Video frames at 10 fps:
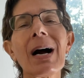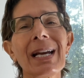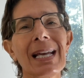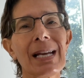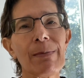to
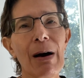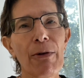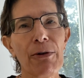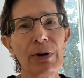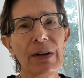get about
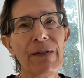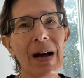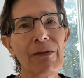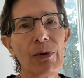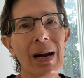
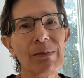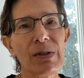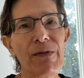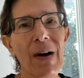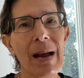35 grams of
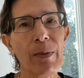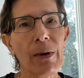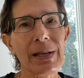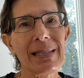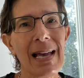fiber a
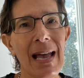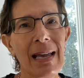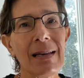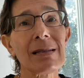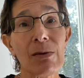day,
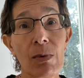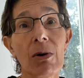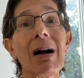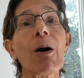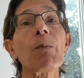because it will
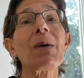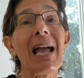help